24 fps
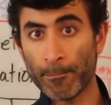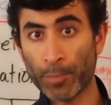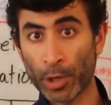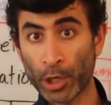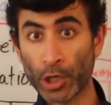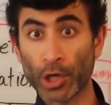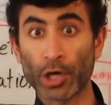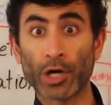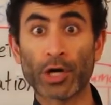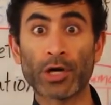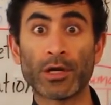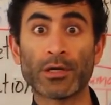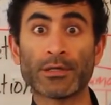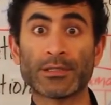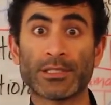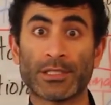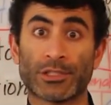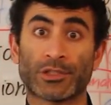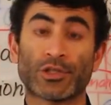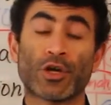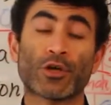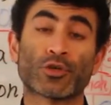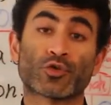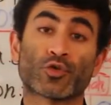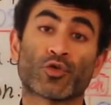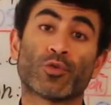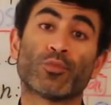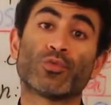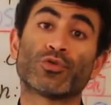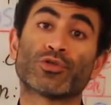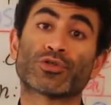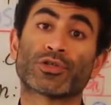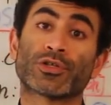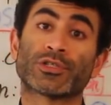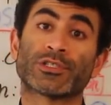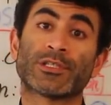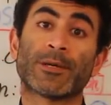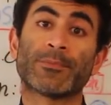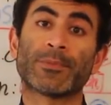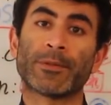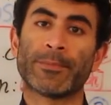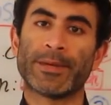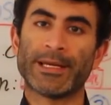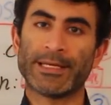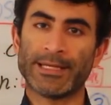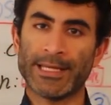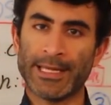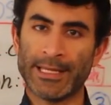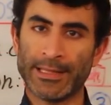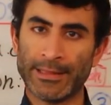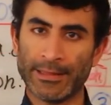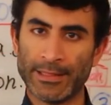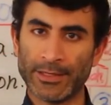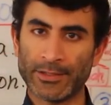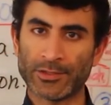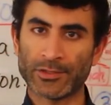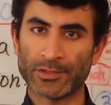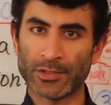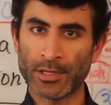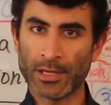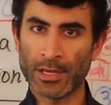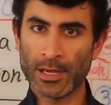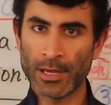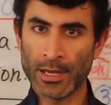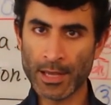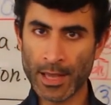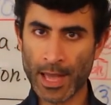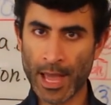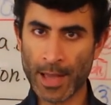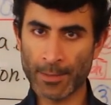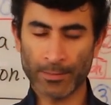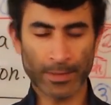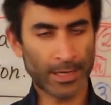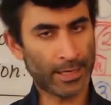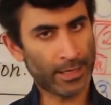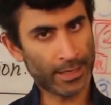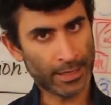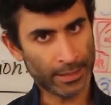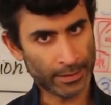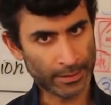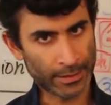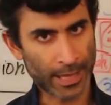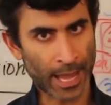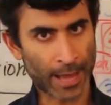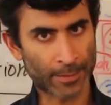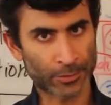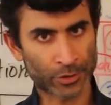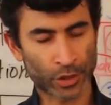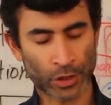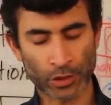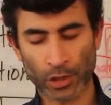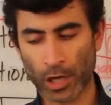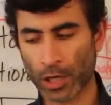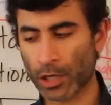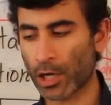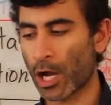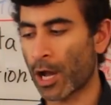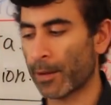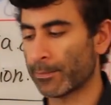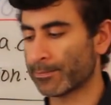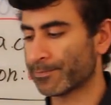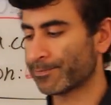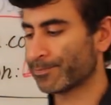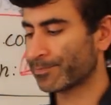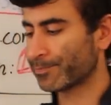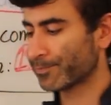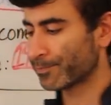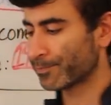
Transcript: per testosterone booster supplement in this um, in Amazon.com.